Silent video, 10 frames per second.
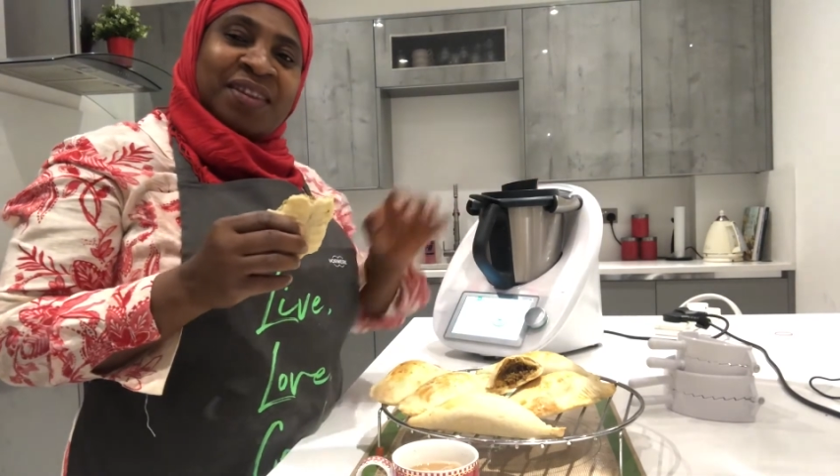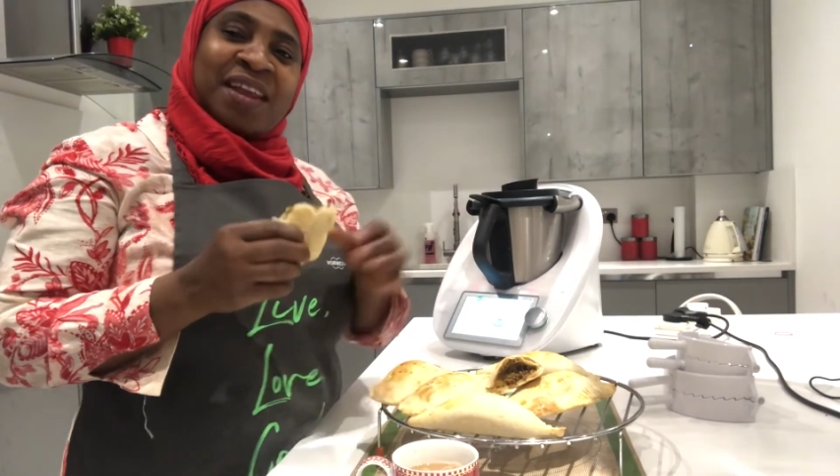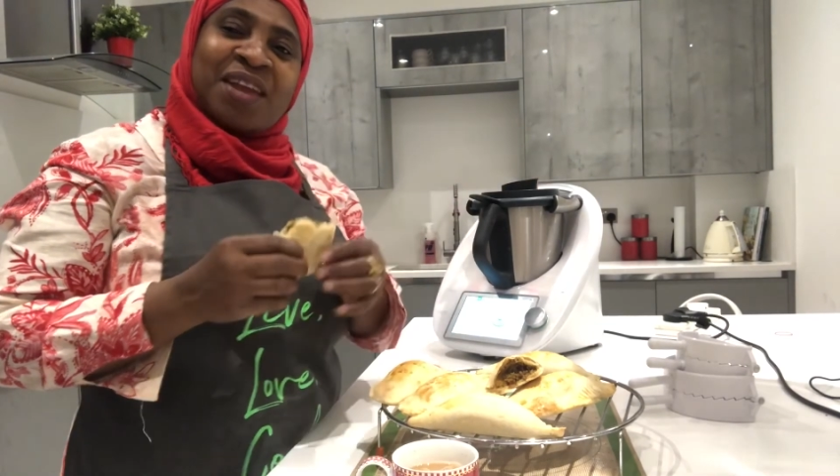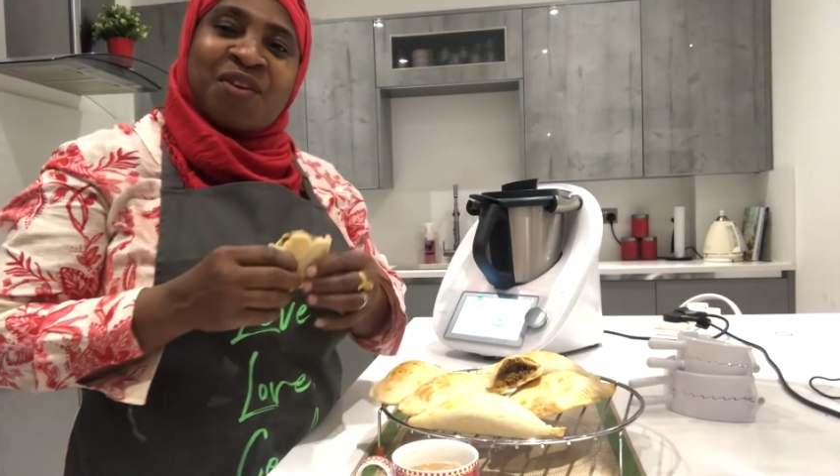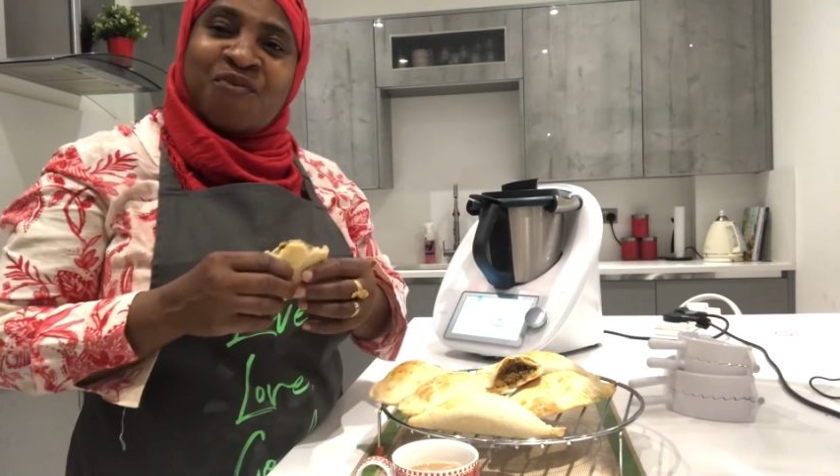
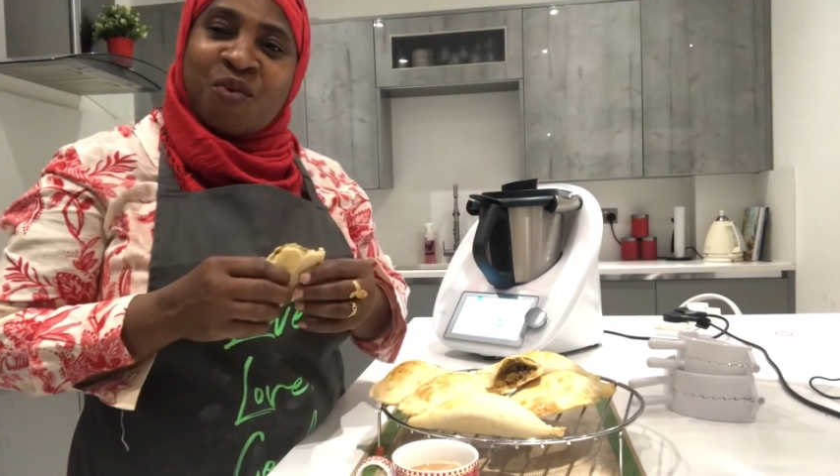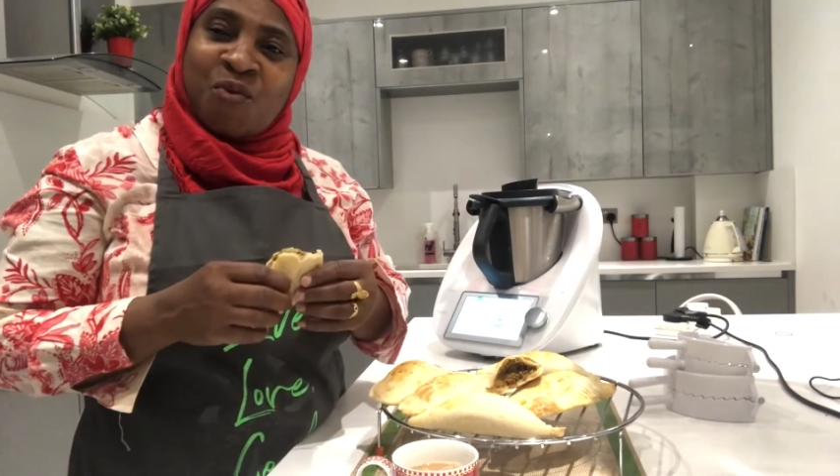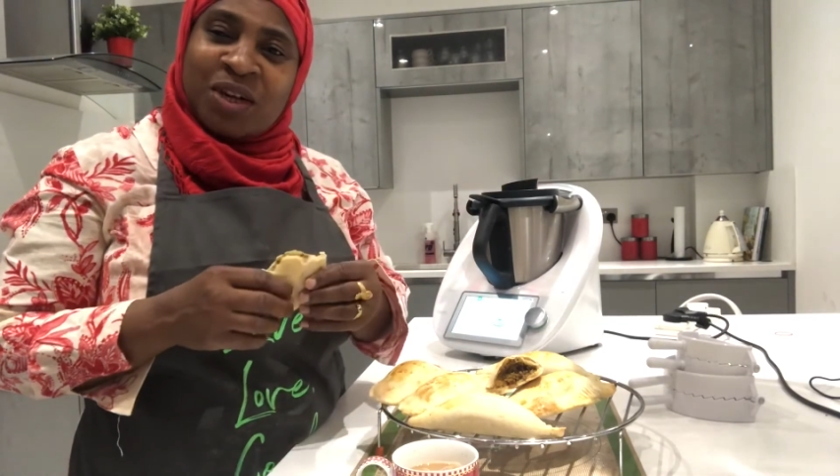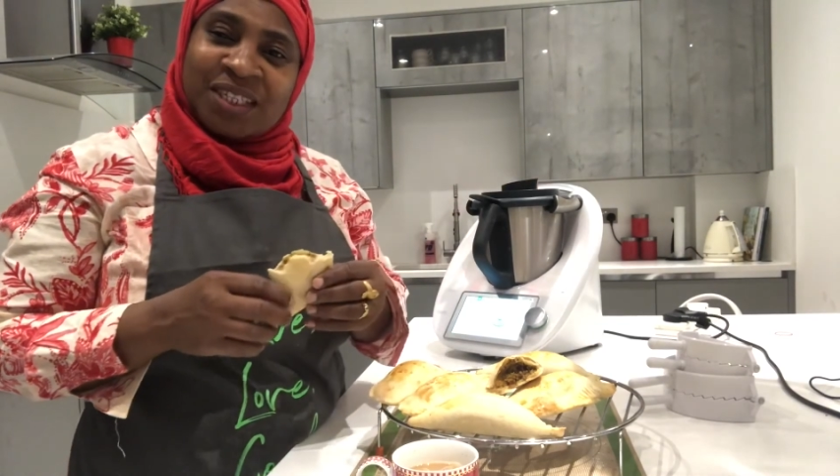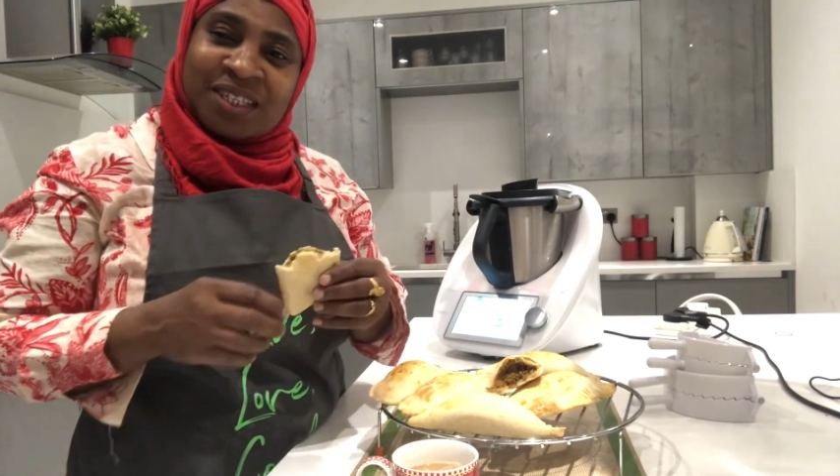Thank you for
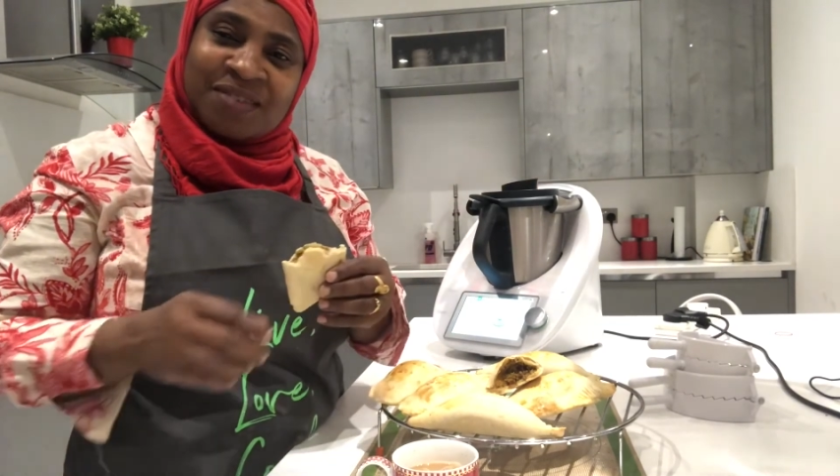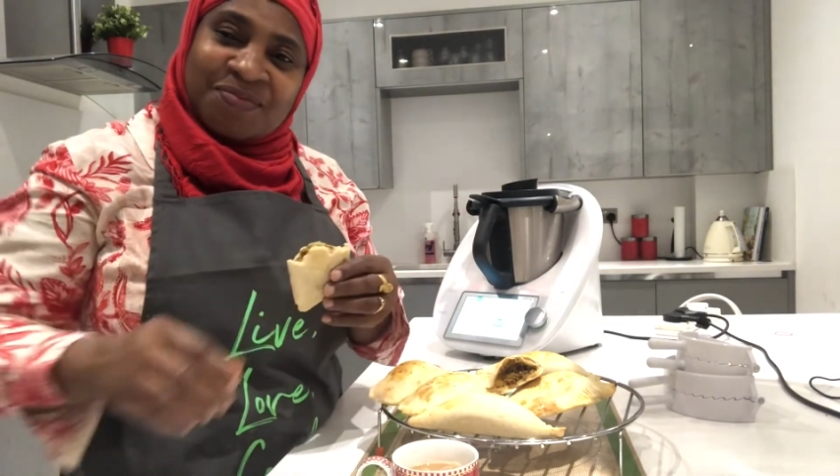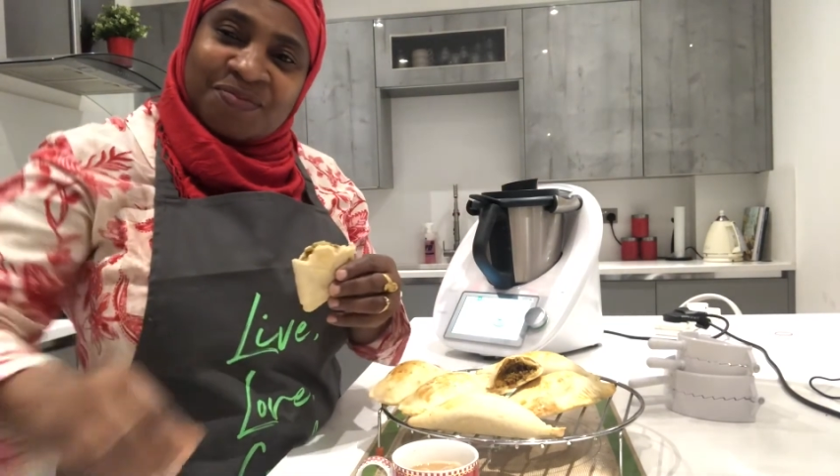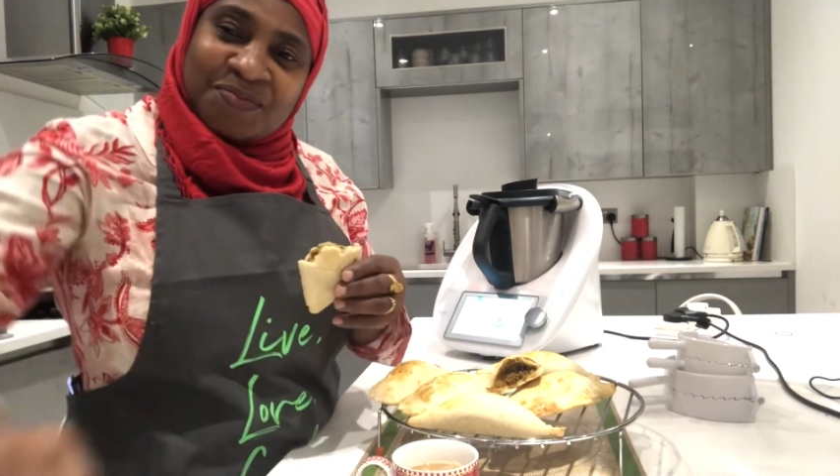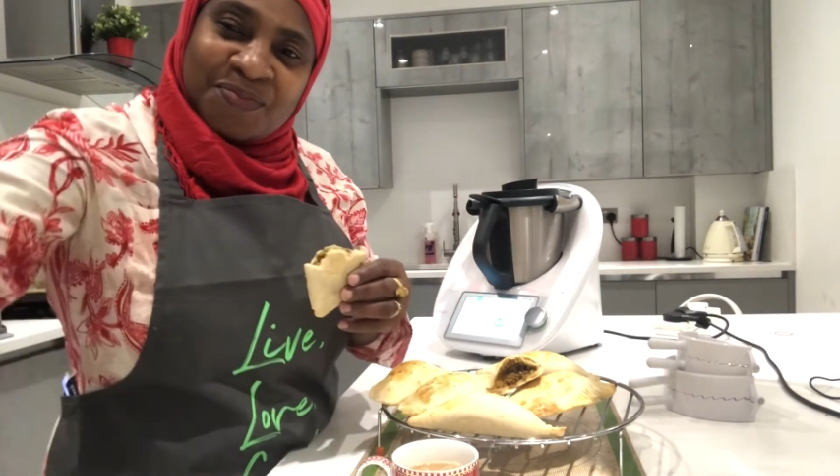watching.
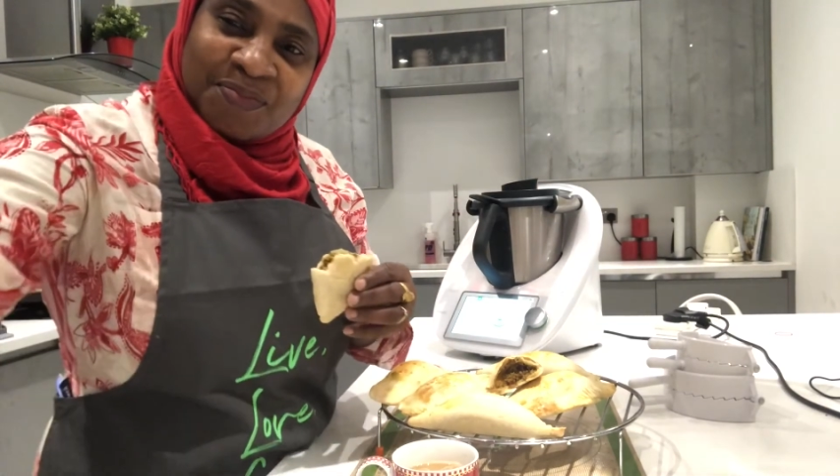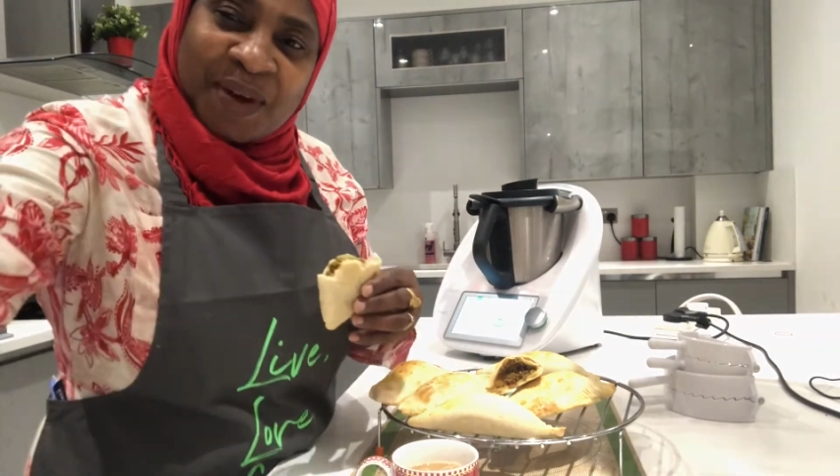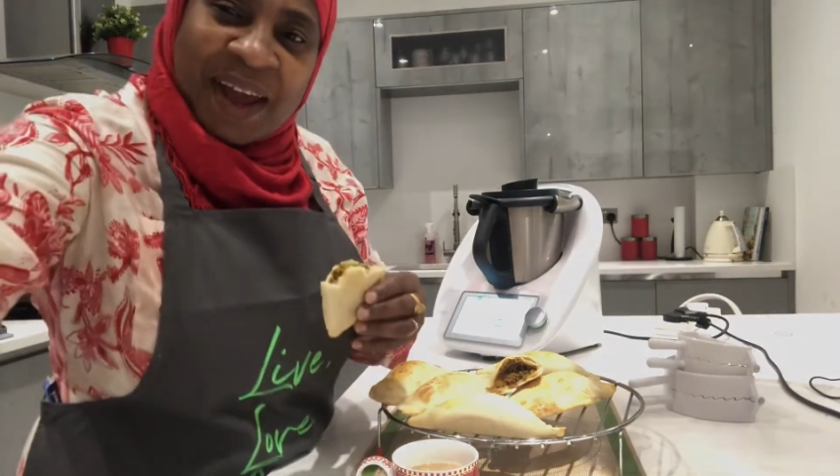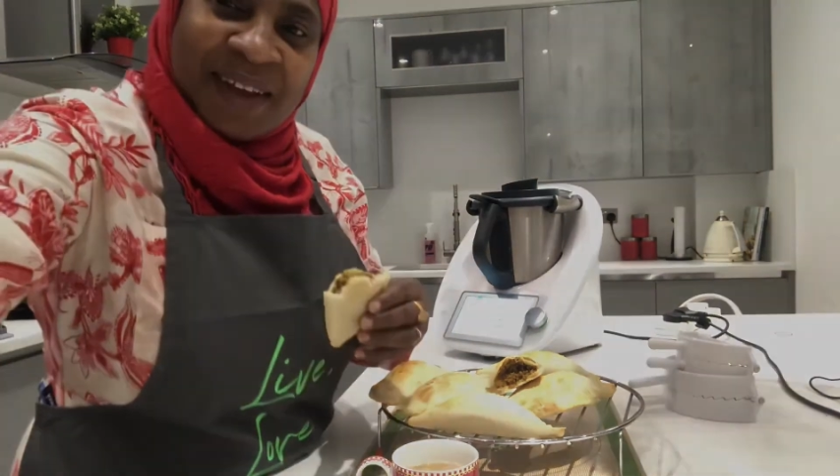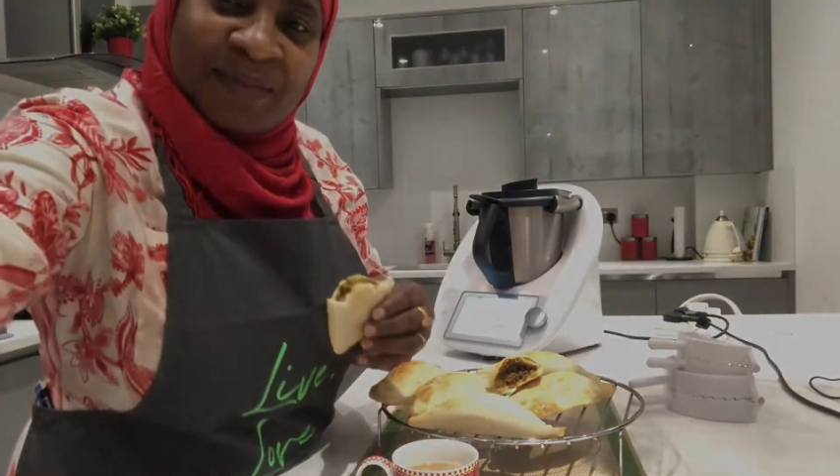Bye.